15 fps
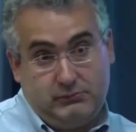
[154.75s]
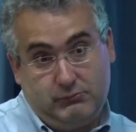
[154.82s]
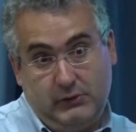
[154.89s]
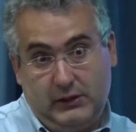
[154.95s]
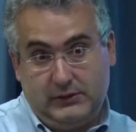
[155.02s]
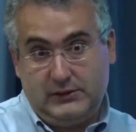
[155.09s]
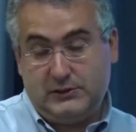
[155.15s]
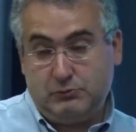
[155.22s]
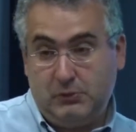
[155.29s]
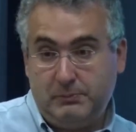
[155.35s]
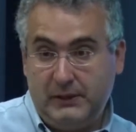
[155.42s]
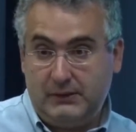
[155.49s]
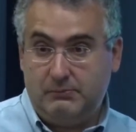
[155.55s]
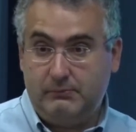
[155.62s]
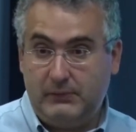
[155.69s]
well, this will
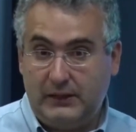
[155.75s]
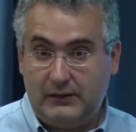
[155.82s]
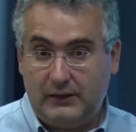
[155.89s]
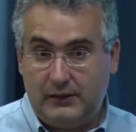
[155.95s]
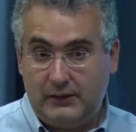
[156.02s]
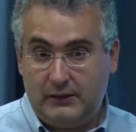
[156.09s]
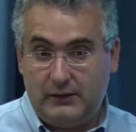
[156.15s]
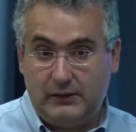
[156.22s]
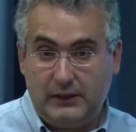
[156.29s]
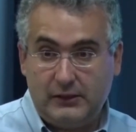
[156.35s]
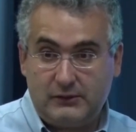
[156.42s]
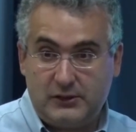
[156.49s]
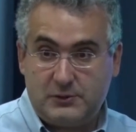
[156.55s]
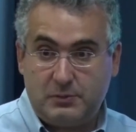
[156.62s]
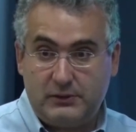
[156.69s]
make air
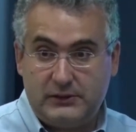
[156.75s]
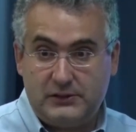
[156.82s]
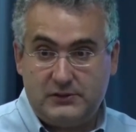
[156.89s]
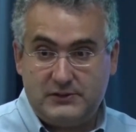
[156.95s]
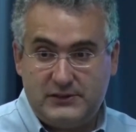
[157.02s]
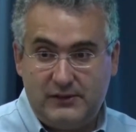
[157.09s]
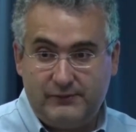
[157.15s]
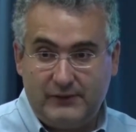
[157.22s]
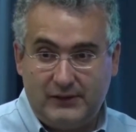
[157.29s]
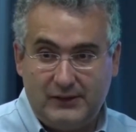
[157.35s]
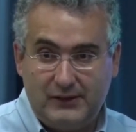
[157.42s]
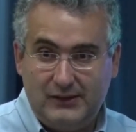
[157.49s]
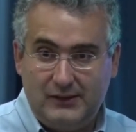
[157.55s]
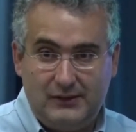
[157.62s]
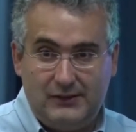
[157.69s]
transportation safer.
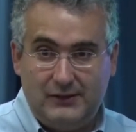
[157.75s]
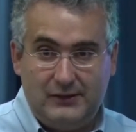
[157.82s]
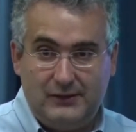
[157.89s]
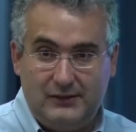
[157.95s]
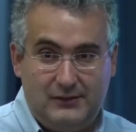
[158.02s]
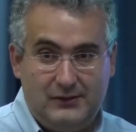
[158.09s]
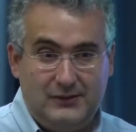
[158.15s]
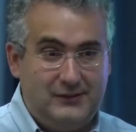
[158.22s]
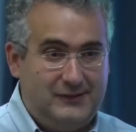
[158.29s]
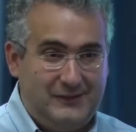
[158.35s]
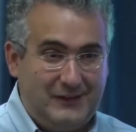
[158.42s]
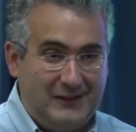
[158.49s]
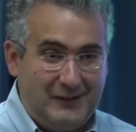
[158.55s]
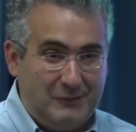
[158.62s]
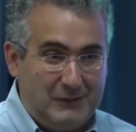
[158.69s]

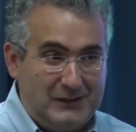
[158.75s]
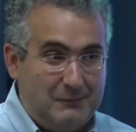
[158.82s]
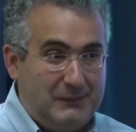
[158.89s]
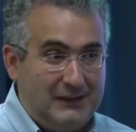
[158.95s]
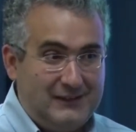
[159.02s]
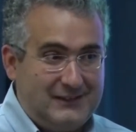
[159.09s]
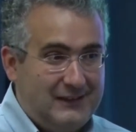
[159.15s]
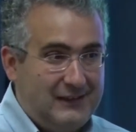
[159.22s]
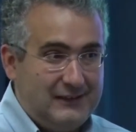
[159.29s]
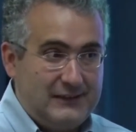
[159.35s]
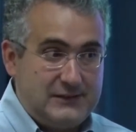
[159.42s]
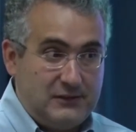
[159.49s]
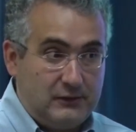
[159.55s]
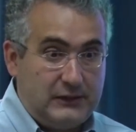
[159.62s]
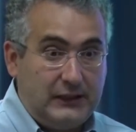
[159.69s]
Wait a minute,
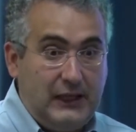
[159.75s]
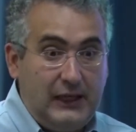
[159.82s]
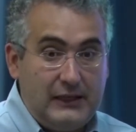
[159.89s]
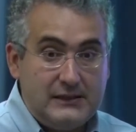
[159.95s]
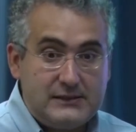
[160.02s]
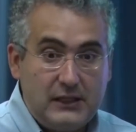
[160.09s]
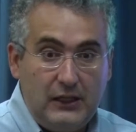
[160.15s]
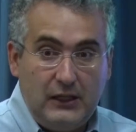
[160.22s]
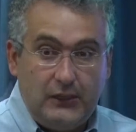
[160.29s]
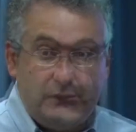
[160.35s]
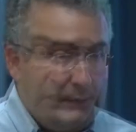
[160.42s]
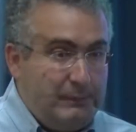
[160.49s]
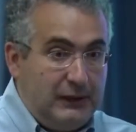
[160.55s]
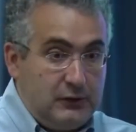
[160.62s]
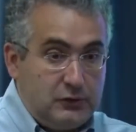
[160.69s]
that's not the case.
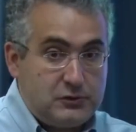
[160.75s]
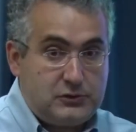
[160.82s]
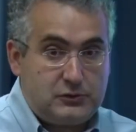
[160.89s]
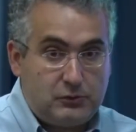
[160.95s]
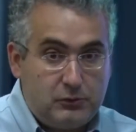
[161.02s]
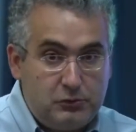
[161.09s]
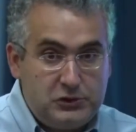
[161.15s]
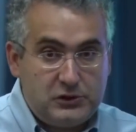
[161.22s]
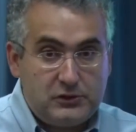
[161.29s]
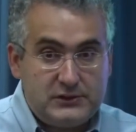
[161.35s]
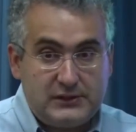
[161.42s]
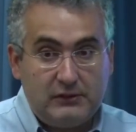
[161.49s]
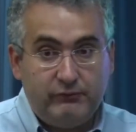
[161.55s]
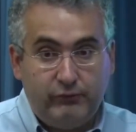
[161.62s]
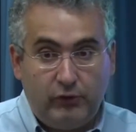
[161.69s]
Typically, those
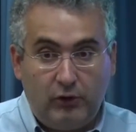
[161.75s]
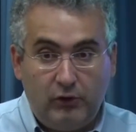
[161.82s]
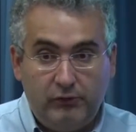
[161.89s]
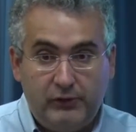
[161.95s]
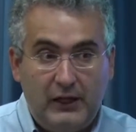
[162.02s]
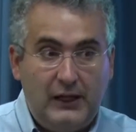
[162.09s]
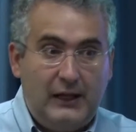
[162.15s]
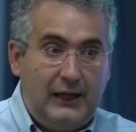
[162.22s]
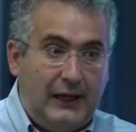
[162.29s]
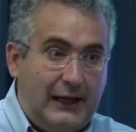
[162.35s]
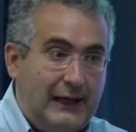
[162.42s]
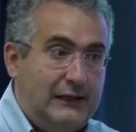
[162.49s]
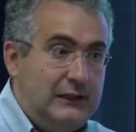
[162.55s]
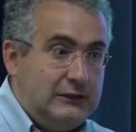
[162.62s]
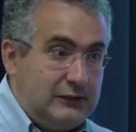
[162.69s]
solutions involve
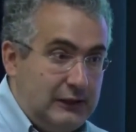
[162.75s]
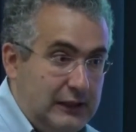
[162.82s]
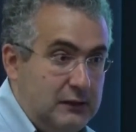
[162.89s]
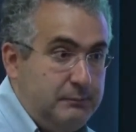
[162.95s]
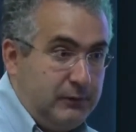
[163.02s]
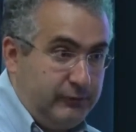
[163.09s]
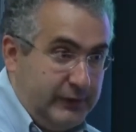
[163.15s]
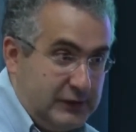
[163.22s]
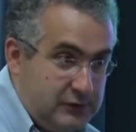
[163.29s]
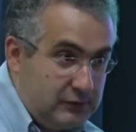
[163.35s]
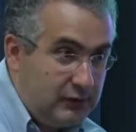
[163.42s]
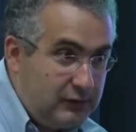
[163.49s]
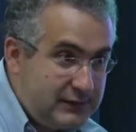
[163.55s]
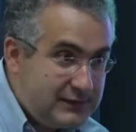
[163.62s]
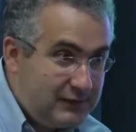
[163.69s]
highly trained
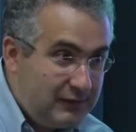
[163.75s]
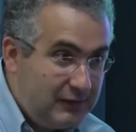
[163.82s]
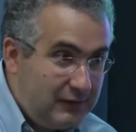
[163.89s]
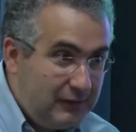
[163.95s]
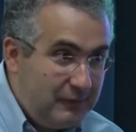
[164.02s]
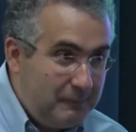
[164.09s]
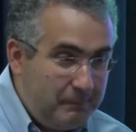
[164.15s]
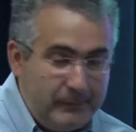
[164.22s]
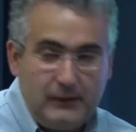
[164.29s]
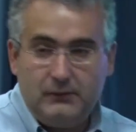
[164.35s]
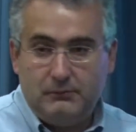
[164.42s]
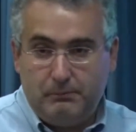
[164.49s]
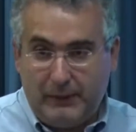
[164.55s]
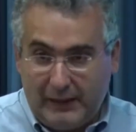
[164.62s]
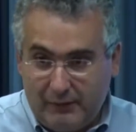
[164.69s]
professionals,
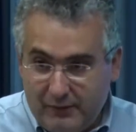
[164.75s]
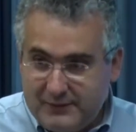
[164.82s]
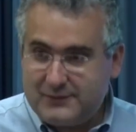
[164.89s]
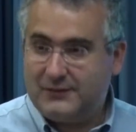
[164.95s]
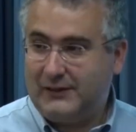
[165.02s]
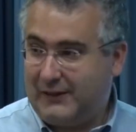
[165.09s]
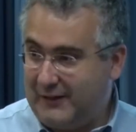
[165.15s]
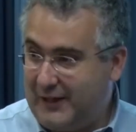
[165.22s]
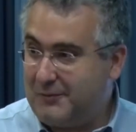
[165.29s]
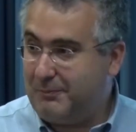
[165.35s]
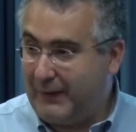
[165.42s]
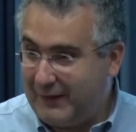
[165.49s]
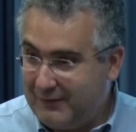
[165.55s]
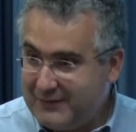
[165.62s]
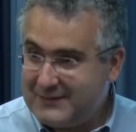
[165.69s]
pilots, airline
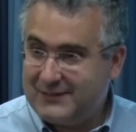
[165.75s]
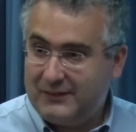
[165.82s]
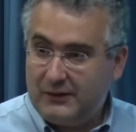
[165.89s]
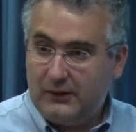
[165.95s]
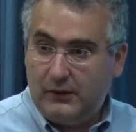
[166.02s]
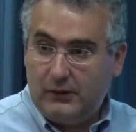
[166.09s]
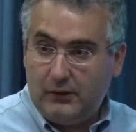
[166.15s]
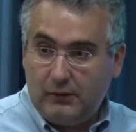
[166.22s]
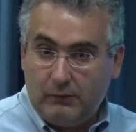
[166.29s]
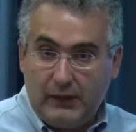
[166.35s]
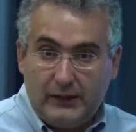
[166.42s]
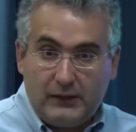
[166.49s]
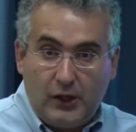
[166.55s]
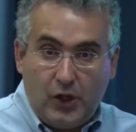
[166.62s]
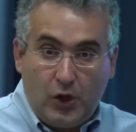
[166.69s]
pilots,
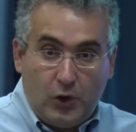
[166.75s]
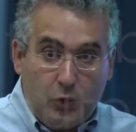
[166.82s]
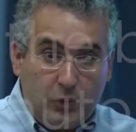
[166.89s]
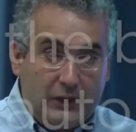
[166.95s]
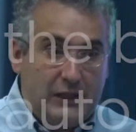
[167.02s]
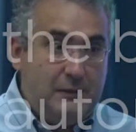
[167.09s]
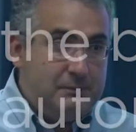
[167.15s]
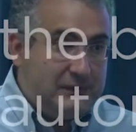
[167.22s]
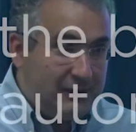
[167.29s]
right, who keep